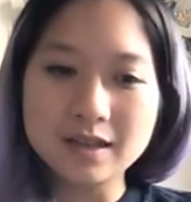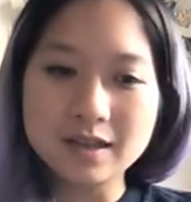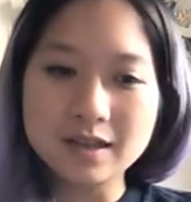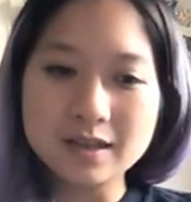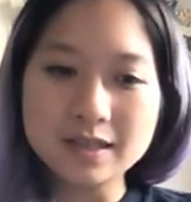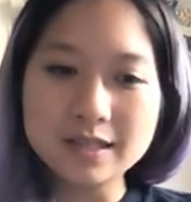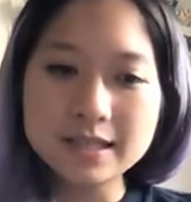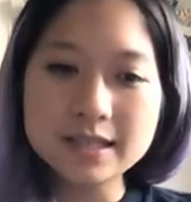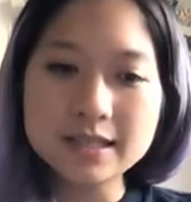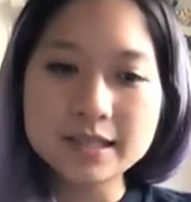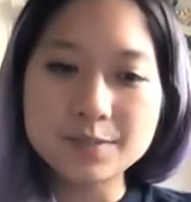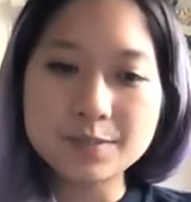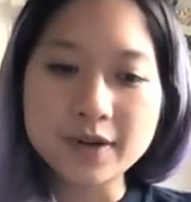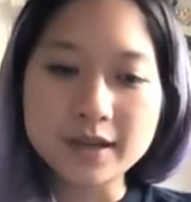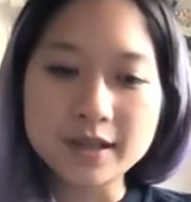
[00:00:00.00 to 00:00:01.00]
take a
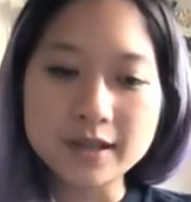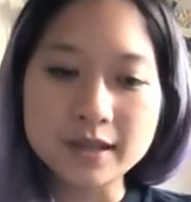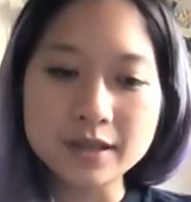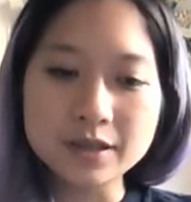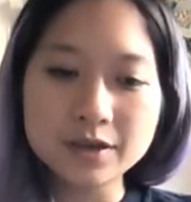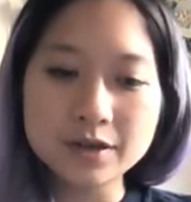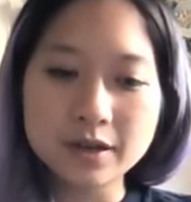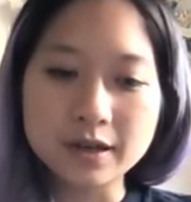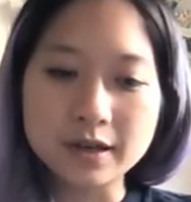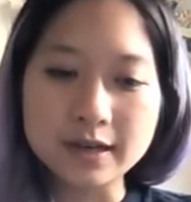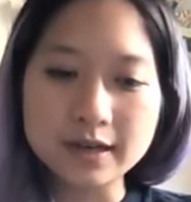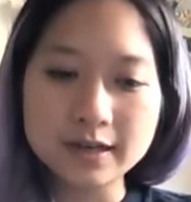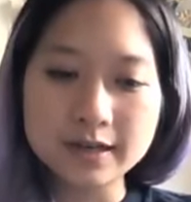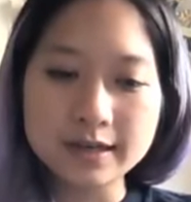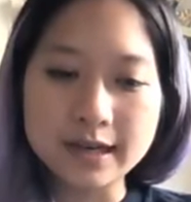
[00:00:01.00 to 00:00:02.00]
deep breath in your
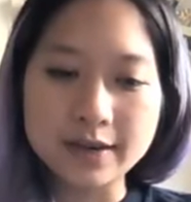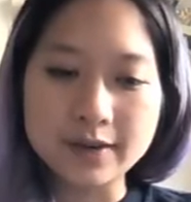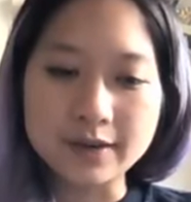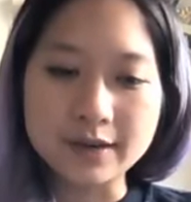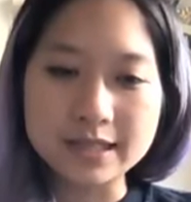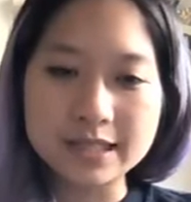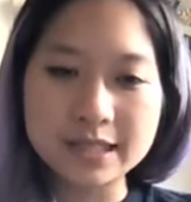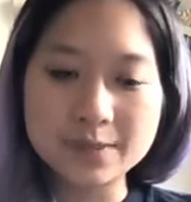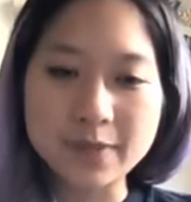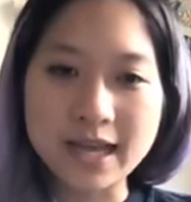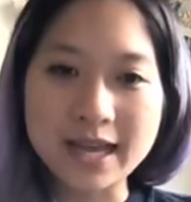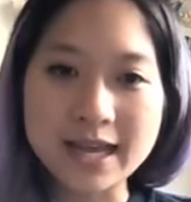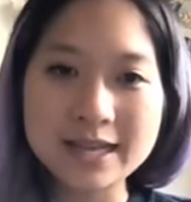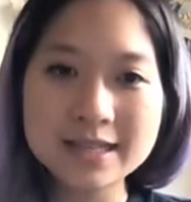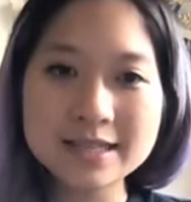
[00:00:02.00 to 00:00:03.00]
heart, now
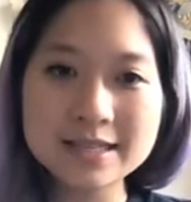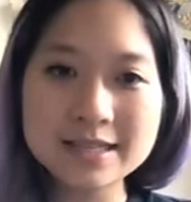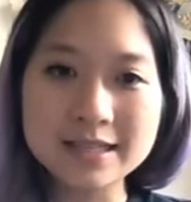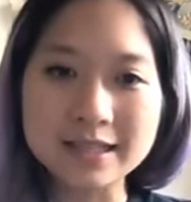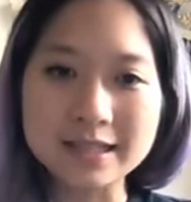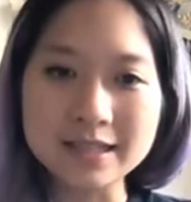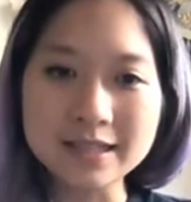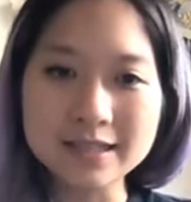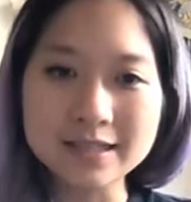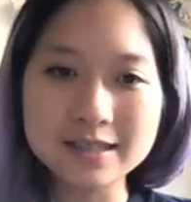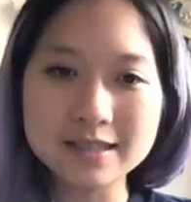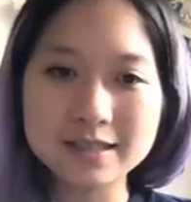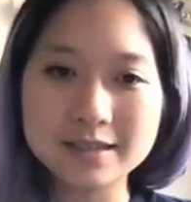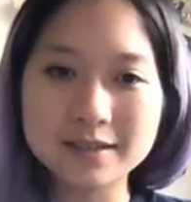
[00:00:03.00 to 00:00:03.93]
expanding it.